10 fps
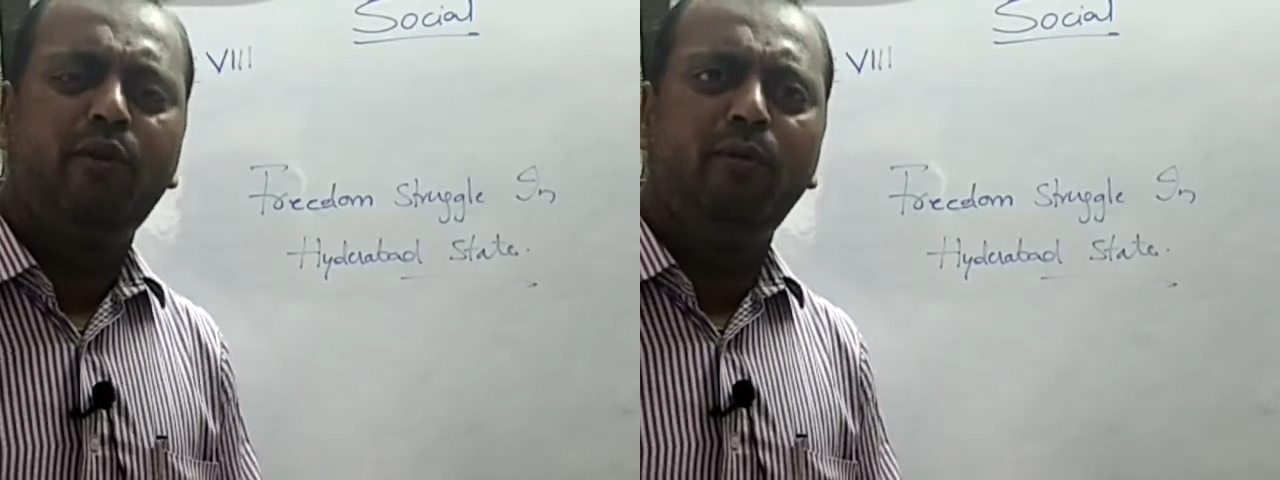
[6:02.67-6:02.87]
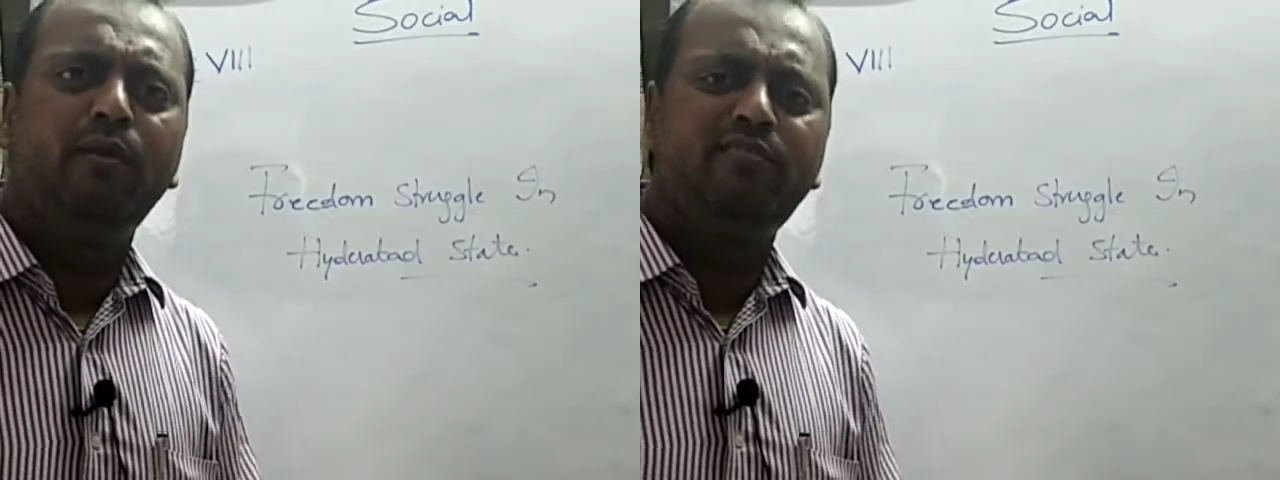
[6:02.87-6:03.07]

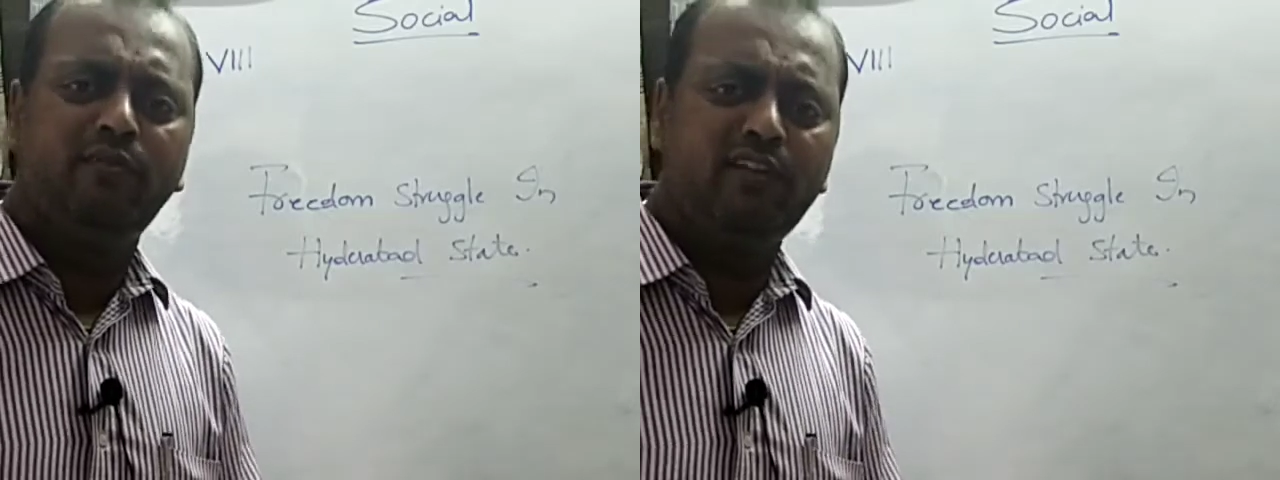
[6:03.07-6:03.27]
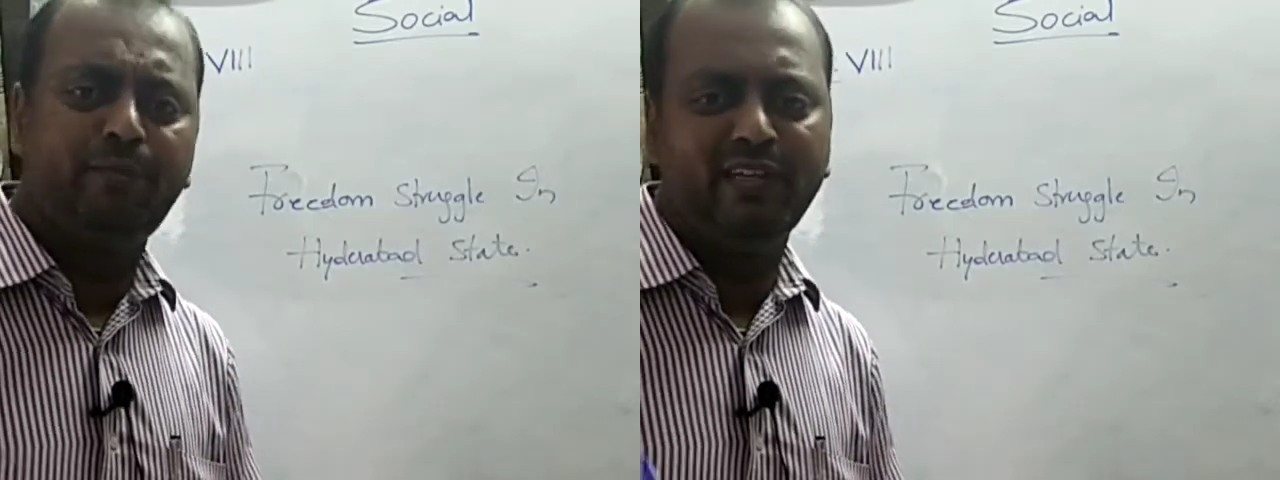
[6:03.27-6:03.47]
problems
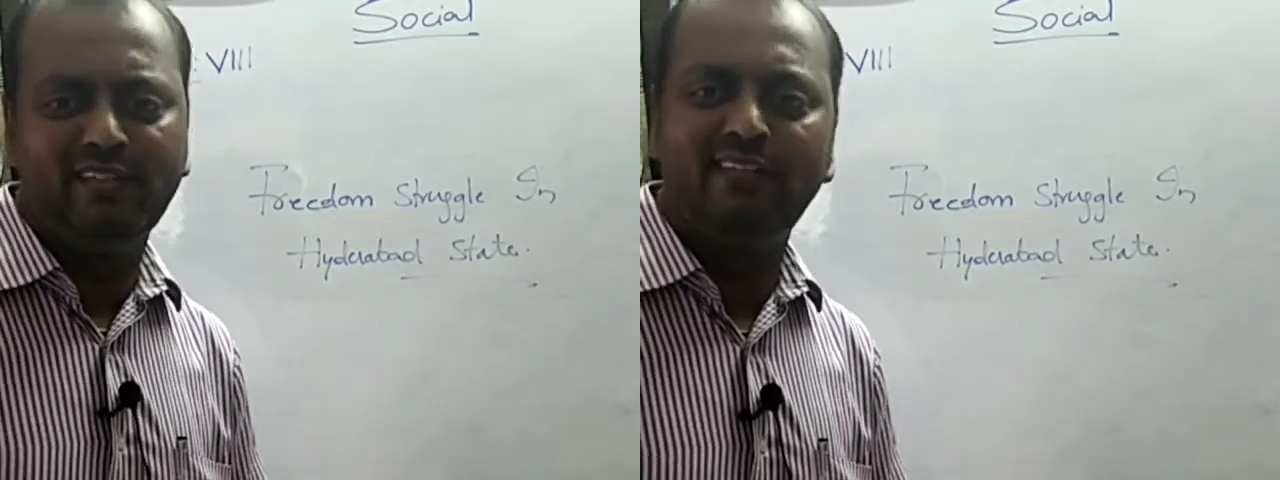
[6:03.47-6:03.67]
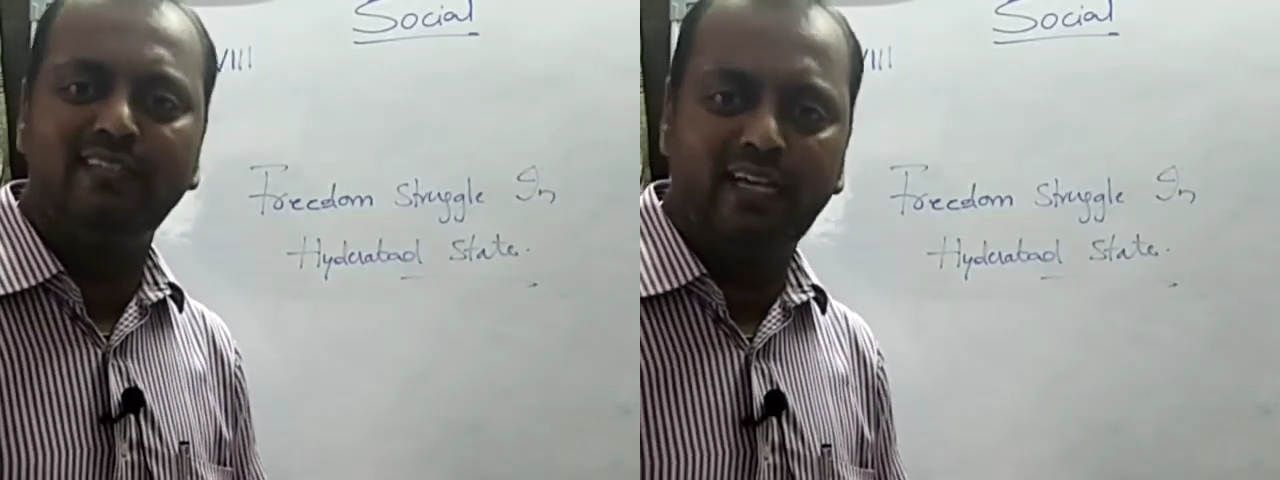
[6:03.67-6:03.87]
of the
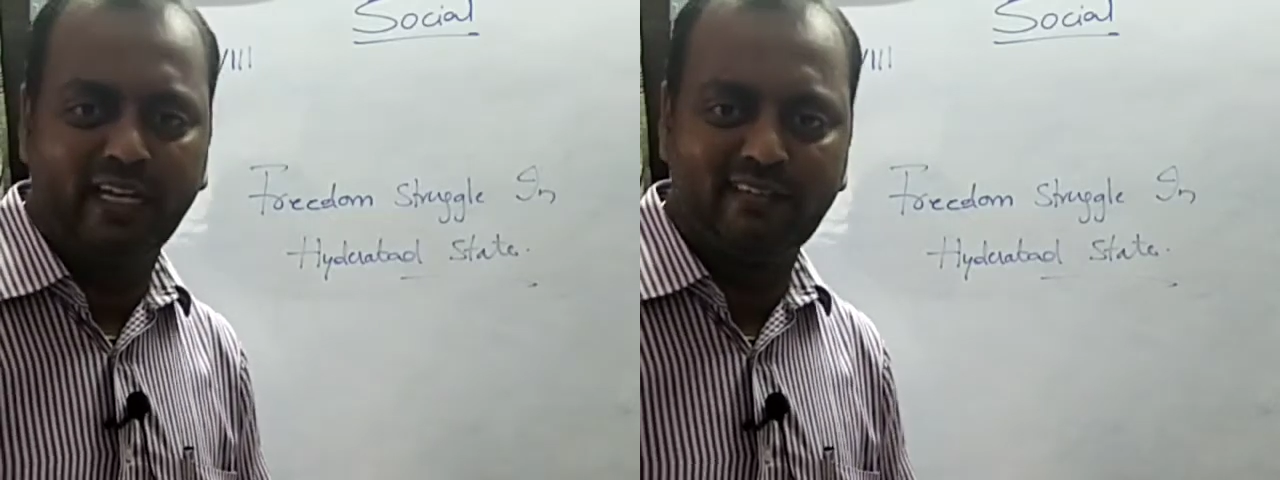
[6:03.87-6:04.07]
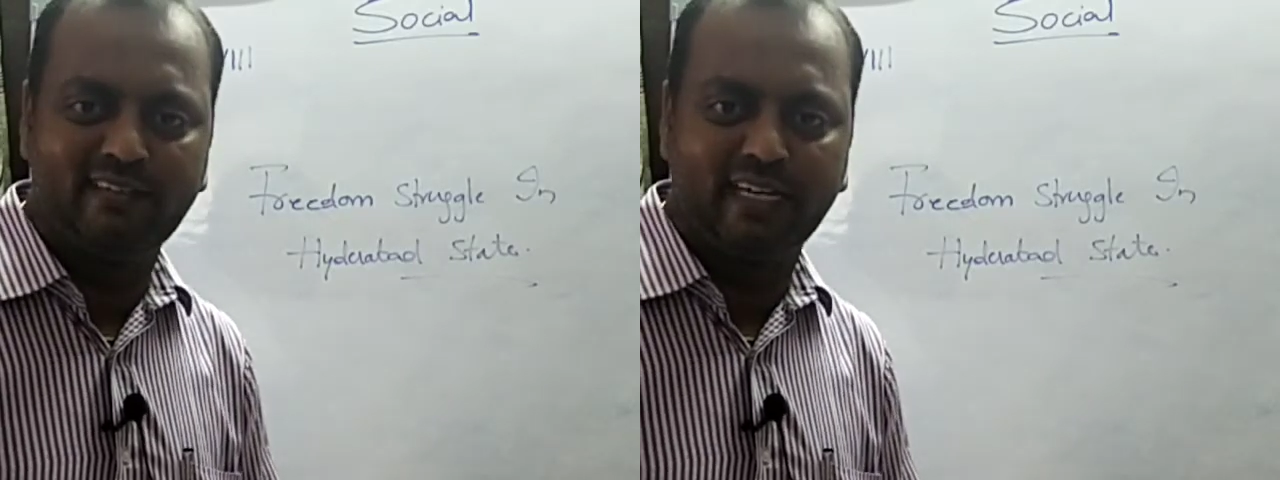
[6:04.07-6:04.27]
peasants in the
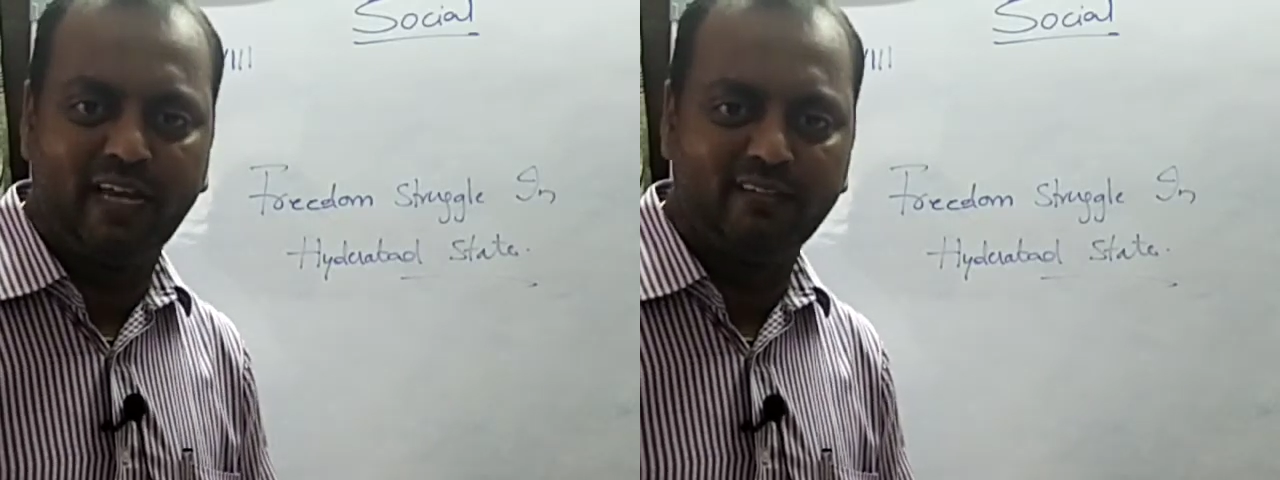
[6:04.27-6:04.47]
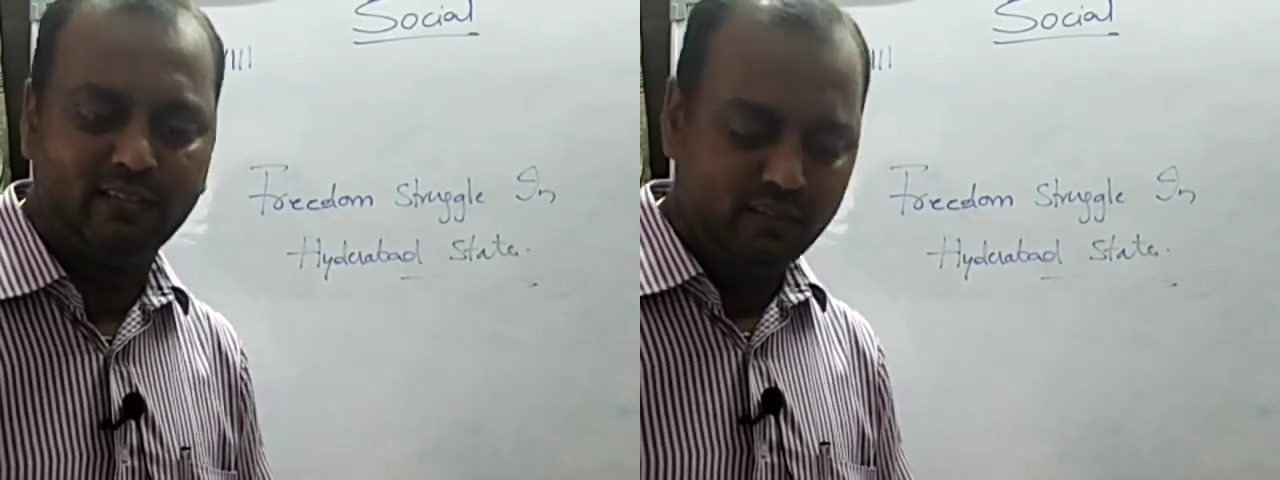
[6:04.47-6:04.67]
next
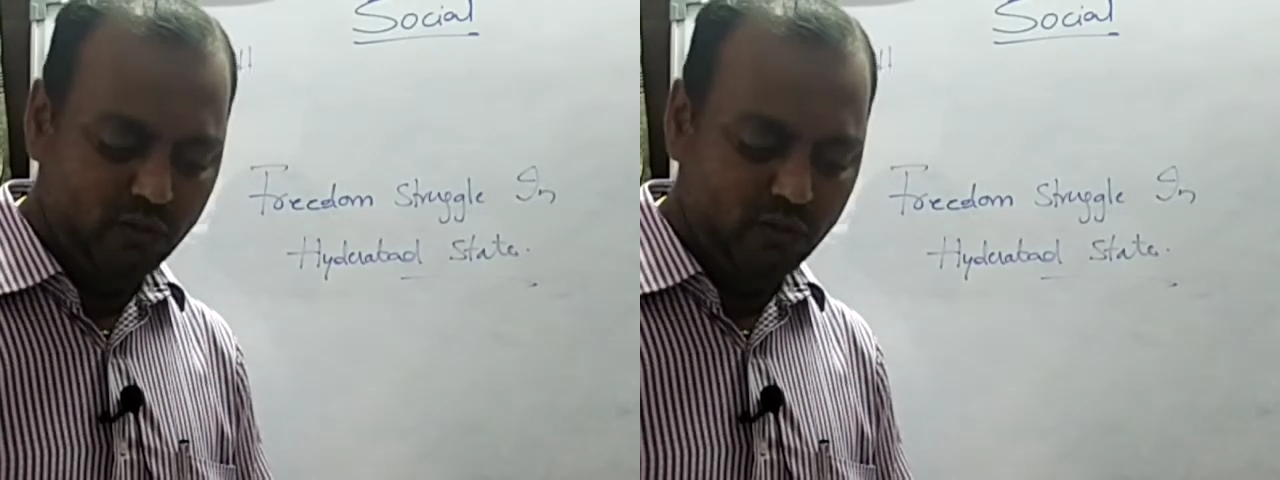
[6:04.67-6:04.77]
class